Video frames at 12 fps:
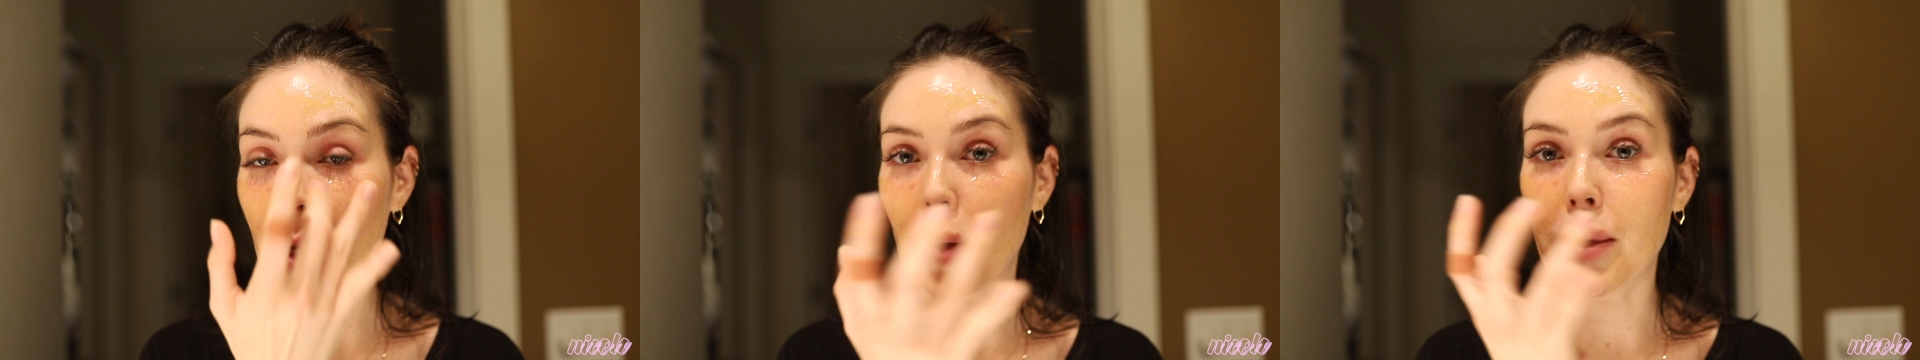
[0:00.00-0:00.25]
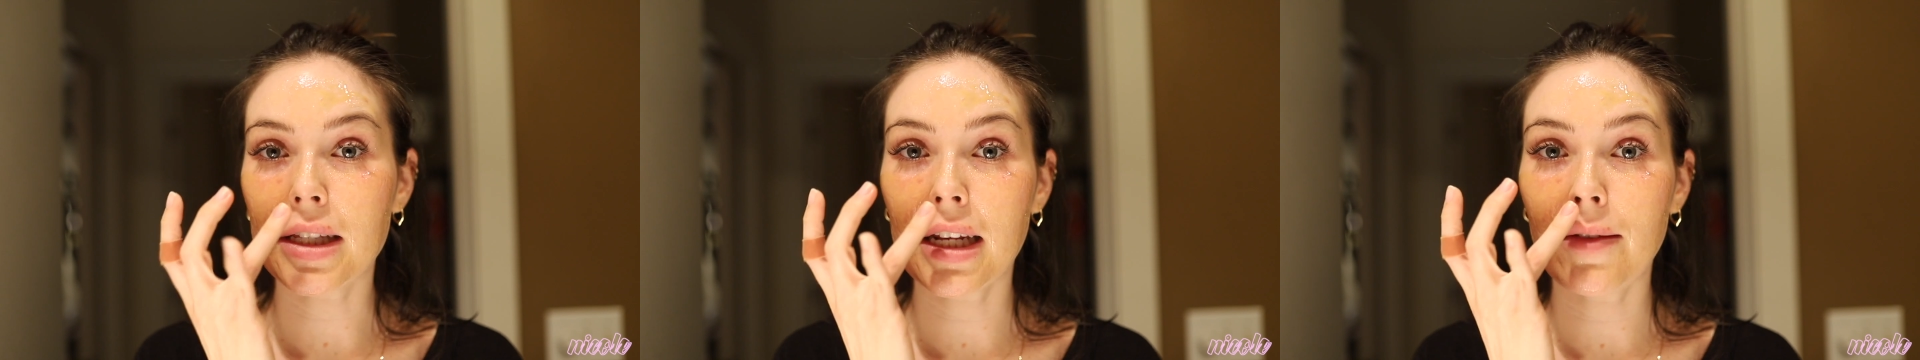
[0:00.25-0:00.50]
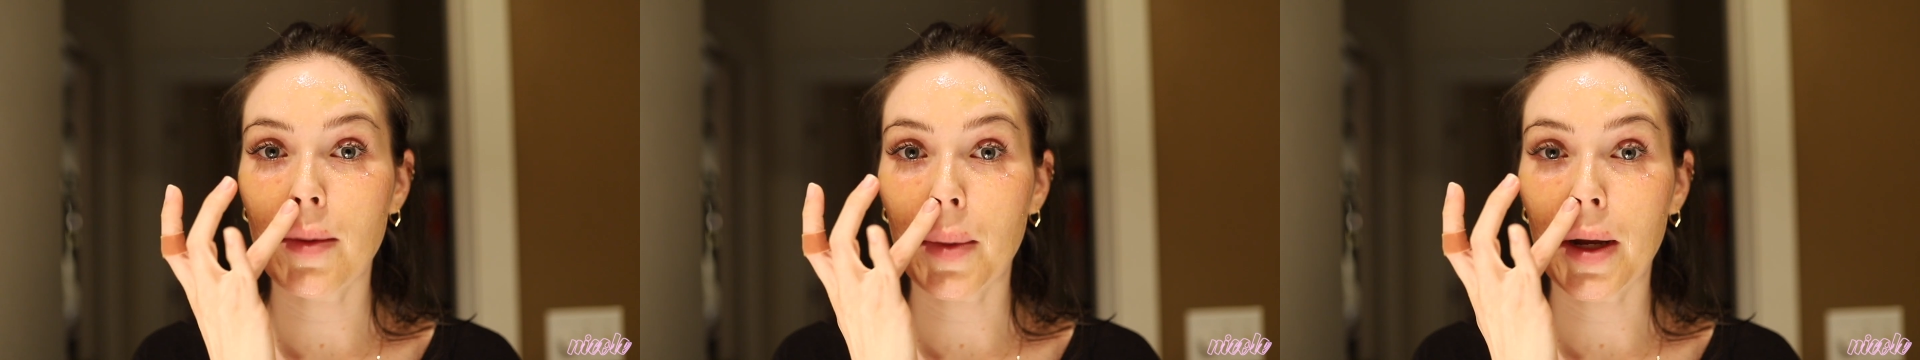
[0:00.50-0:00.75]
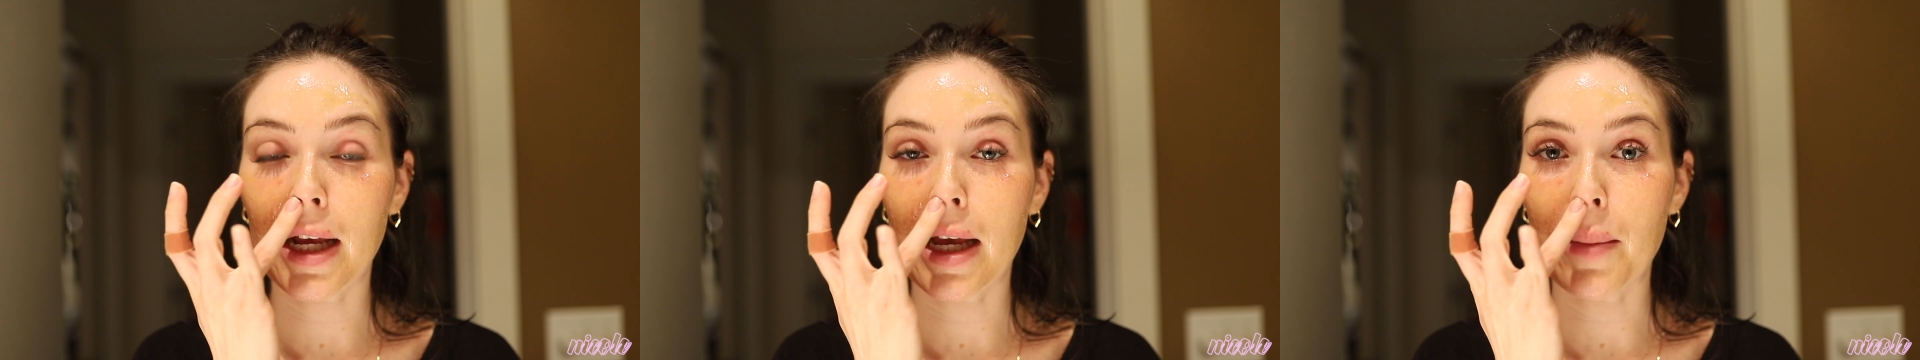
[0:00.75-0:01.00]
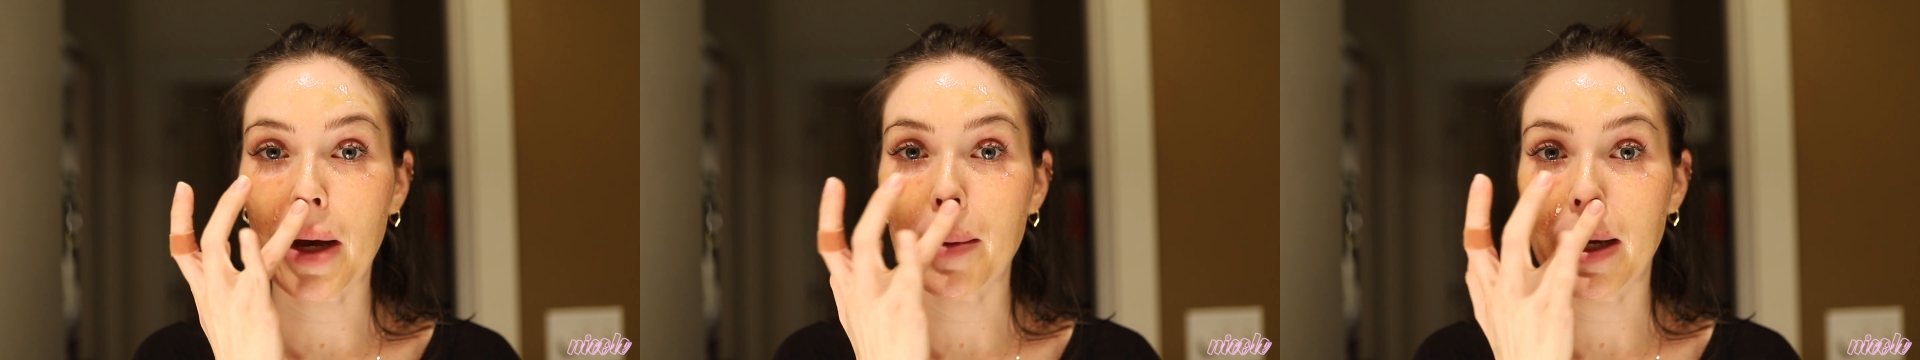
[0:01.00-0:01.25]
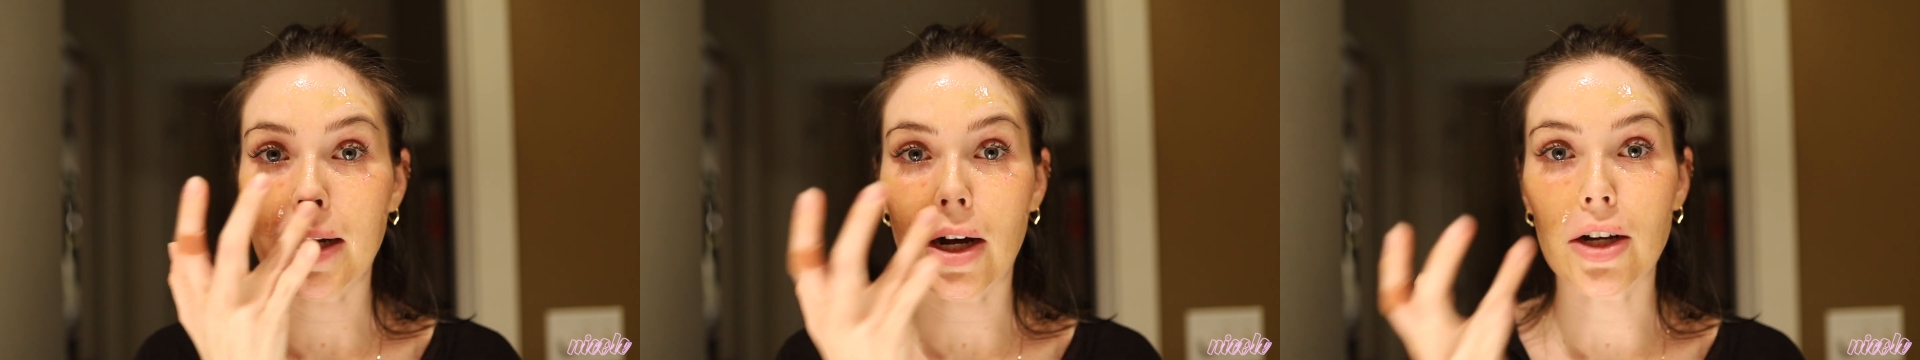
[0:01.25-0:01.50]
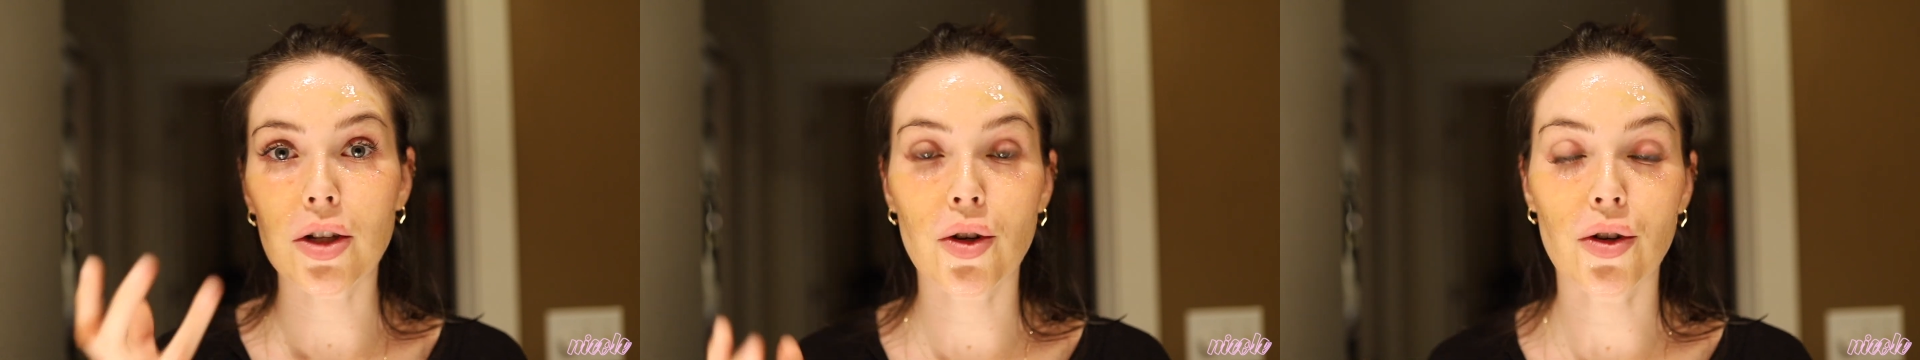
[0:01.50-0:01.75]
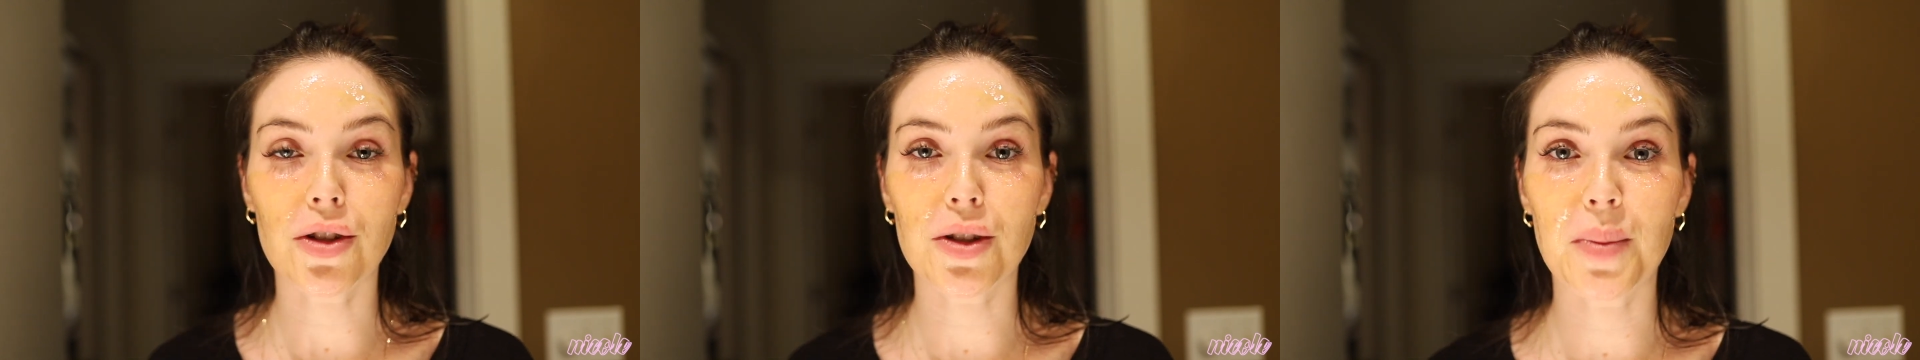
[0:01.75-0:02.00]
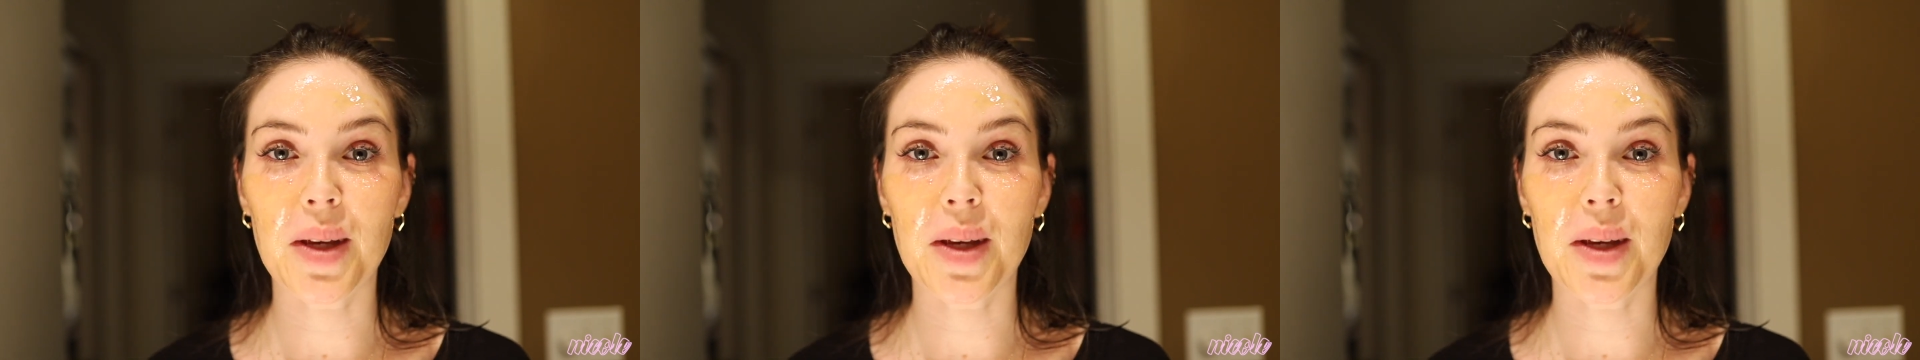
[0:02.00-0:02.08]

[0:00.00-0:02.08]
but I wasn't even putting it by my nostrils